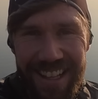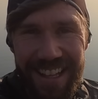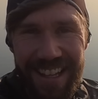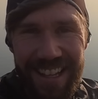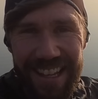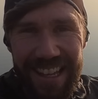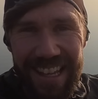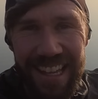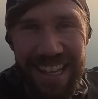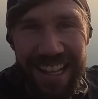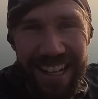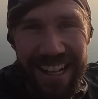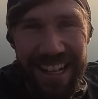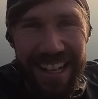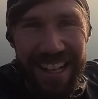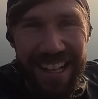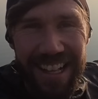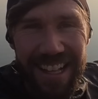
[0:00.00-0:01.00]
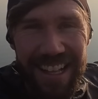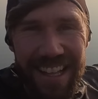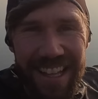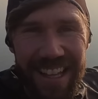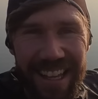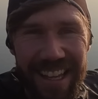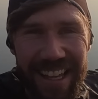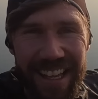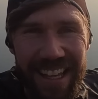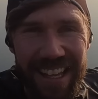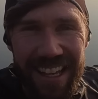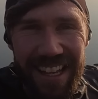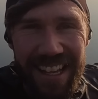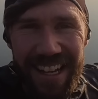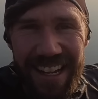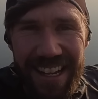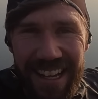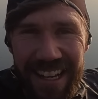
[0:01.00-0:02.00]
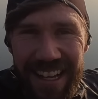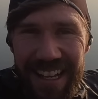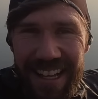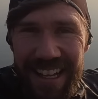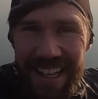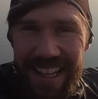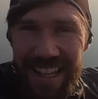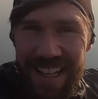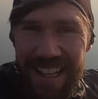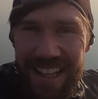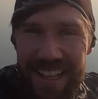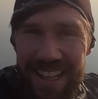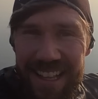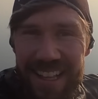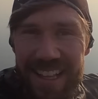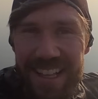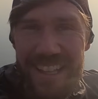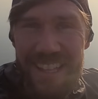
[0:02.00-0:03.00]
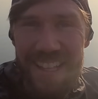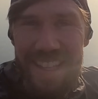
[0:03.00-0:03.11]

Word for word: shifts as you move through different seasons of your life.